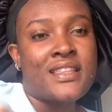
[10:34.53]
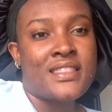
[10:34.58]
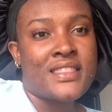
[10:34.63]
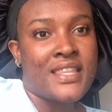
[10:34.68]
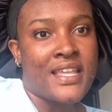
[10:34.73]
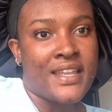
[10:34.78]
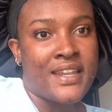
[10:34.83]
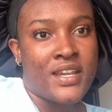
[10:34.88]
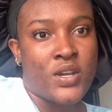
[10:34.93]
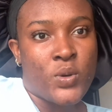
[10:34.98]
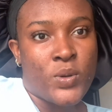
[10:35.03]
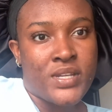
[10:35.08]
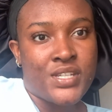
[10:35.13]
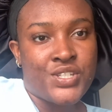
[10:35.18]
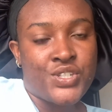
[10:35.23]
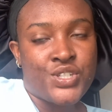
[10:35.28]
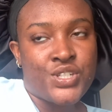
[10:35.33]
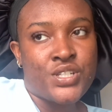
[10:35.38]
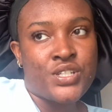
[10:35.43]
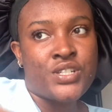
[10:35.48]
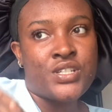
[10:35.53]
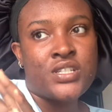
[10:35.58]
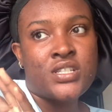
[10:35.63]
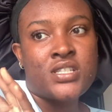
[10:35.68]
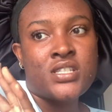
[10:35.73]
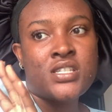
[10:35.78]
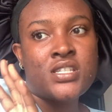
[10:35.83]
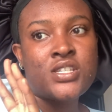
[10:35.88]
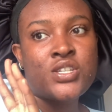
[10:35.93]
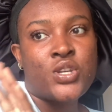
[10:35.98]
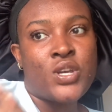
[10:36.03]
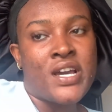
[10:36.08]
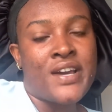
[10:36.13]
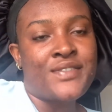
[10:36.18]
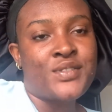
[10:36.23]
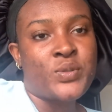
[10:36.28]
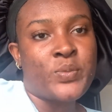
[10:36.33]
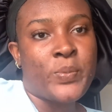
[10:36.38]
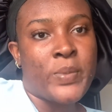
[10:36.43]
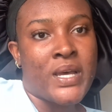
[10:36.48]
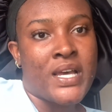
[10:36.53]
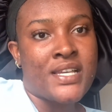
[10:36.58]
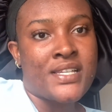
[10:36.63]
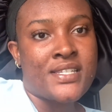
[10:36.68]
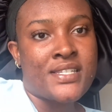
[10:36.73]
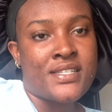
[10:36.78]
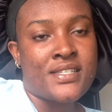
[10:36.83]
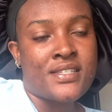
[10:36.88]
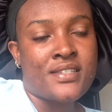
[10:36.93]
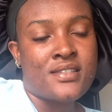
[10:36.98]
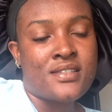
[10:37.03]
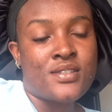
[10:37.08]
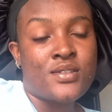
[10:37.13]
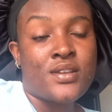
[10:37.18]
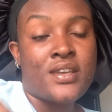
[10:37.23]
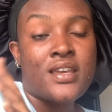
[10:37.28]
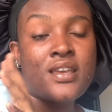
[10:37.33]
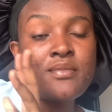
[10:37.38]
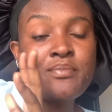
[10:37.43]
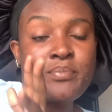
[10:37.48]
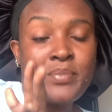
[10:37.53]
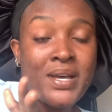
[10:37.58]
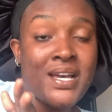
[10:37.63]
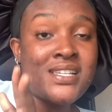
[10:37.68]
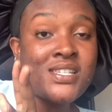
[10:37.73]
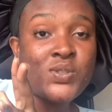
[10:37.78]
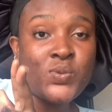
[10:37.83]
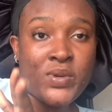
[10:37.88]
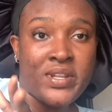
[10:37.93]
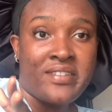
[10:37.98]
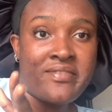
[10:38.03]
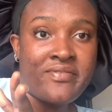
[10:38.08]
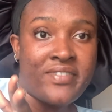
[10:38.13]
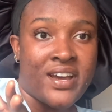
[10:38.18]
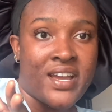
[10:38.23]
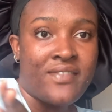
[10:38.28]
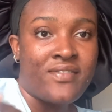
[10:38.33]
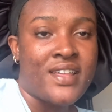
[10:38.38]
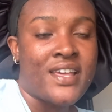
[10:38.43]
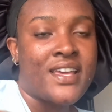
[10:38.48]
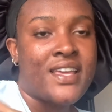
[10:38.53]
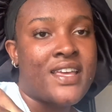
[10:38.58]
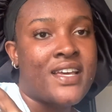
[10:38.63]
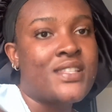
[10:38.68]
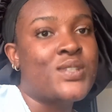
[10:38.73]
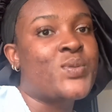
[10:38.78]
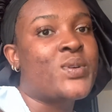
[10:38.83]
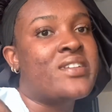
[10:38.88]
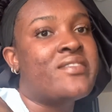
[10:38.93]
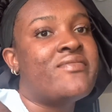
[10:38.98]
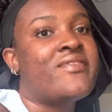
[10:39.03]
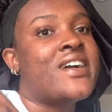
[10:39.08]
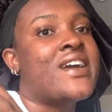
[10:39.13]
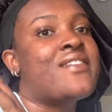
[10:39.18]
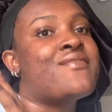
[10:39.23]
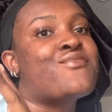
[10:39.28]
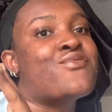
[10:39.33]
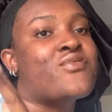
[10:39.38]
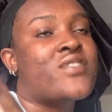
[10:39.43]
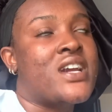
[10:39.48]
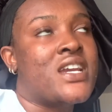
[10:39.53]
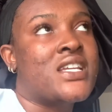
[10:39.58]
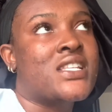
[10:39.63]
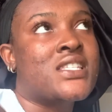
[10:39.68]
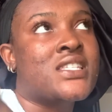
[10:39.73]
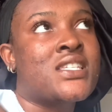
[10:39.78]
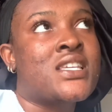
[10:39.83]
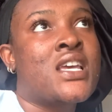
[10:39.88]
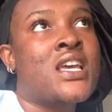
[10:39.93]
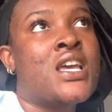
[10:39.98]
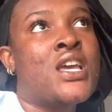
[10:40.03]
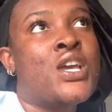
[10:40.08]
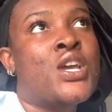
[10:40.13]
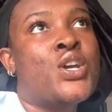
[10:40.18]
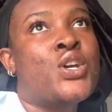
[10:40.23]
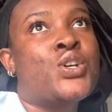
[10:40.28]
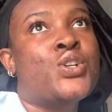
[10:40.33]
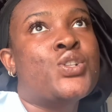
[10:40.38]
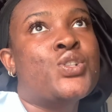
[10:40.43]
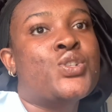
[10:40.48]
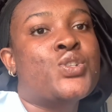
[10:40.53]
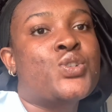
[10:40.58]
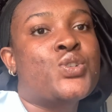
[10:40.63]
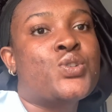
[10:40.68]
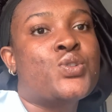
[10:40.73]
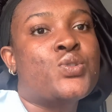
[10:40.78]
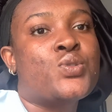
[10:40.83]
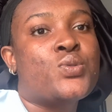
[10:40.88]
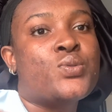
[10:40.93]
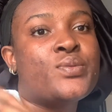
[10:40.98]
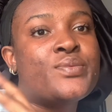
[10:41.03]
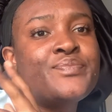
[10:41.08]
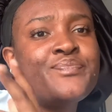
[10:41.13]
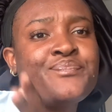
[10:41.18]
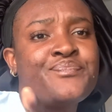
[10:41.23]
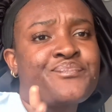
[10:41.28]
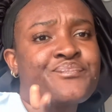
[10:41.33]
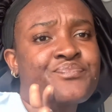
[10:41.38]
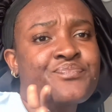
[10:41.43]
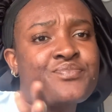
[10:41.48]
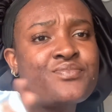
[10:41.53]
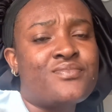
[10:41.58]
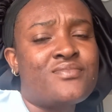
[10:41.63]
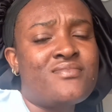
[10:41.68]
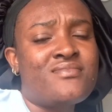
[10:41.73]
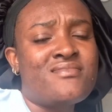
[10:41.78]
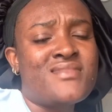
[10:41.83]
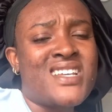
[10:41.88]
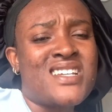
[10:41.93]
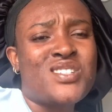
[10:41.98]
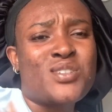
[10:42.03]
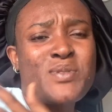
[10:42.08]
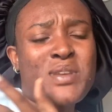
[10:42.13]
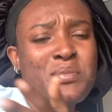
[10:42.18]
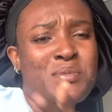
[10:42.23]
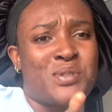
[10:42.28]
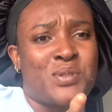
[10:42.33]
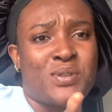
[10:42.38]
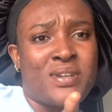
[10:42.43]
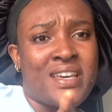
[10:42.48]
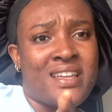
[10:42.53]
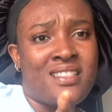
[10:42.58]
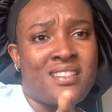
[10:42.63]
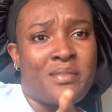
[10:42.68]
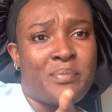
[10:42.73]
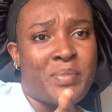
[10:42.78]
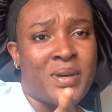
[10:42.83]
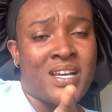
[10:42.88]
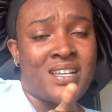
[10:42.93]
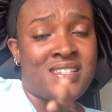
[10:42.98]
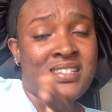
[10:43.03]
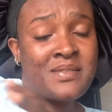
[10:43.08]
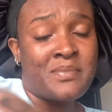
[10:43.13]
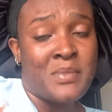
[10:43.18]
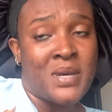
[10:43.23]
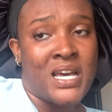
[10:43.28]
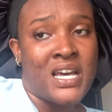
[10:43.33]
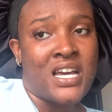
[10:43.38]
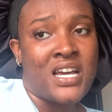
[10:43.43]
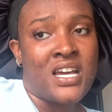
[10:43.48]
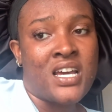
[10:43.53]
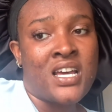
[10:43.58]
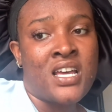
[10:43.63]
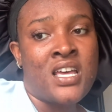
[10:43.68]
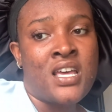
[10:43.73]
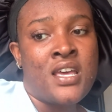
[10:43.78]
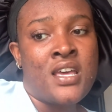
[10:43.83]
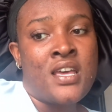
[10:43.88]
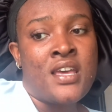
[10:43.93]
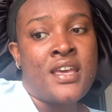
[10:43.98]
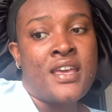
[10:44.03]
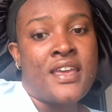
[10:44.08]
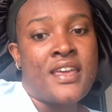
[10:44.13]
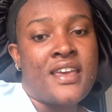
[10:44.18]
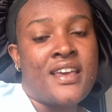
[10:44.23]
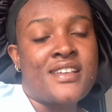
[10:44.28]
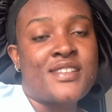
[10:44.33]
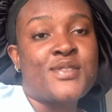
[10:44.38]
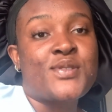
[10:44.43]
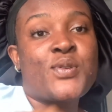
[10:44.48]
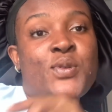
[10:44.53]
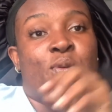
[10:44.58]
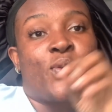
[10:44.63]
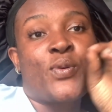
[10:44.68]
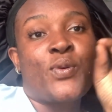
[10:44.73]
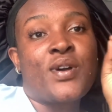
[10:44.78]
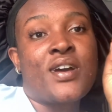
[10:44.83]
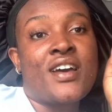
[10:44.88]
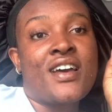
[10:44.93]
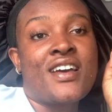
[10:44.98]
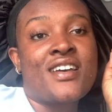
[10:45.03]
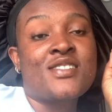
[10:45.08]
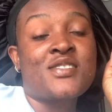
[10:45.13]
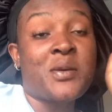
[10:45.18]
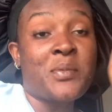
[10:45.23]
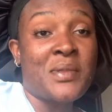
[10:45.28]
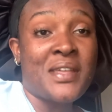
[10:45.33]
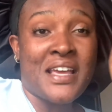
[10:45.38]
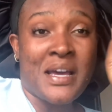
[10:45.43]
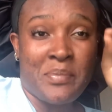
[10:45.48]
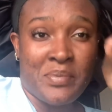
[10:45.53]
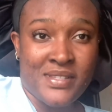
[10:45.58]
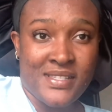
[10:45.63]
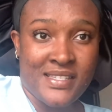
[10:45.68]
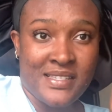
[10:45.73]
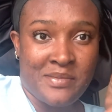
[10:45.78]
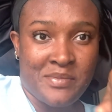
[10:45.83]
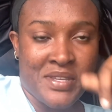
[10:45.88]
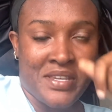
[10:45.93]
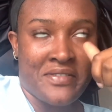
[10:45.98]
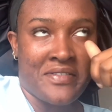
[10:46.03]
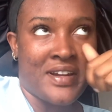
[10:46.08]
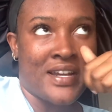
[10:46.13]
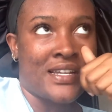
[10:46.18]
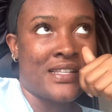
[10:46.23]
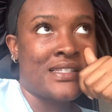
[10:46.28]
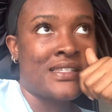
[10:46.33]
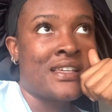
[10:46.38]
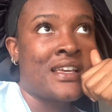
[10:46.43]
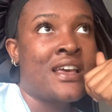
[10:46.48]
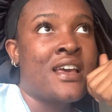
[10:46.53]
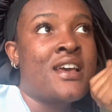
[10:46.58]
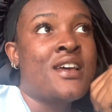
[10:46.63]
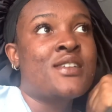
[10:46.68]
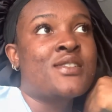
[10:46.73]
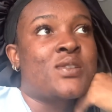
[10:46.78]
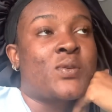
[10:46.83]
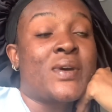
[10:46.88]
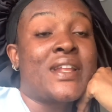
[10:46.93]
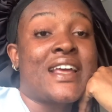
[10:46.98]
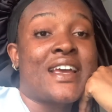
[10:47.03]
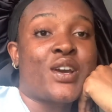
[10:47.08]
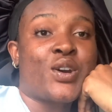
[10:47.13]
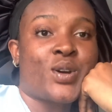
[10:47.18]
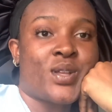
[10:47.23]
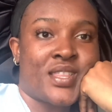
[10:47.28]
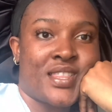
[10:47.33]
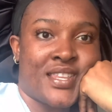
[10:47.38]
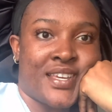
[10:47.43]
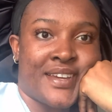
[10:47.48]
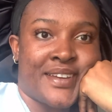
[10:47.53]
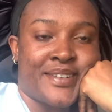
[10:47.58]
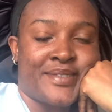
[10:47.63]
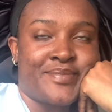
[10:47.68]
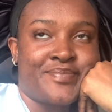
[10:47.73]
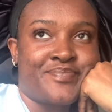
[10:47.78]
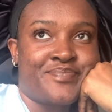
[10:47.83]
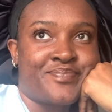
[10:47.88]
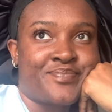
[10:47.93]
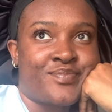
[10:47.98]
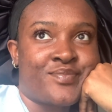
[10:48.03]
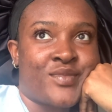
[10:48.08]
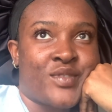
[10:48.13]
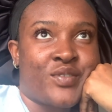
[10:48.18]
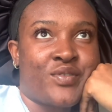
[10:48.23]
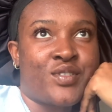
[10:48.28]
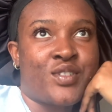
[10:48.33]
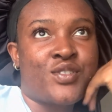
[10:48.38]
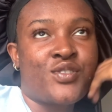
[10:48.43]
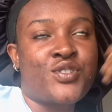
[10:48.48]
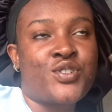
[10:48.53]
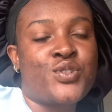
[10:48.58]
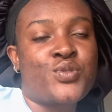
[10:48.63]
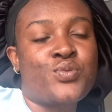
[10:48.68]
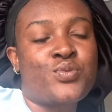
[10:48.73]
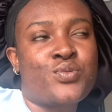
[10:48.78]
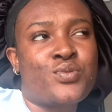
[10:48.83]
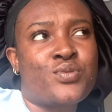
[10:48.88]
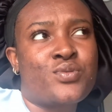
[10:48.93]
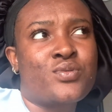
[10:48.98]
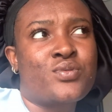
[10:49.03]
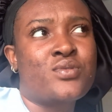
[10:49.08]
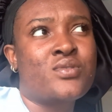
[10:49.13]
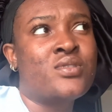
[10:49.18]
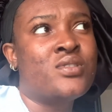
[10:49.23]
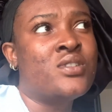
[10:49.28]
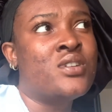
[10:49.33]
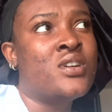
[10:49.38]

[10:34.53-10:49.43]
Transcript: 30 questions. You have to pass 25, like get 25 right to be able to get the pass mark. Yeah, so something happened to me, right? So when I got there, of course you